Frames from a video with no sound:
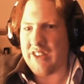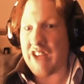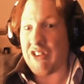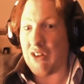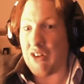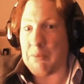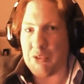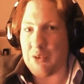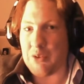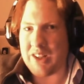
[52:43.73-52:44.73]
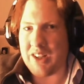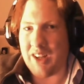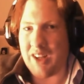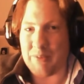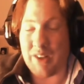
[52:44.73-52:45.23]
there's a lot of people doing
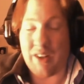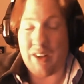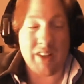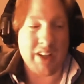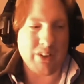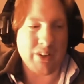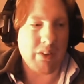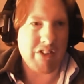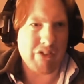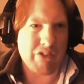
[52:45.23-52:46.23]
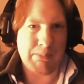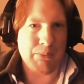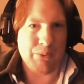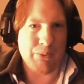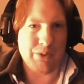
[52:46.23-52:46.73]
that. I know at least 3
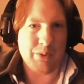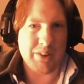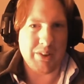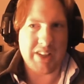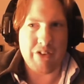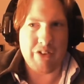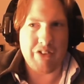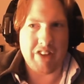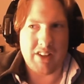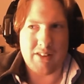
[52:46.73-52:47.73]
people who are doing that. So it's like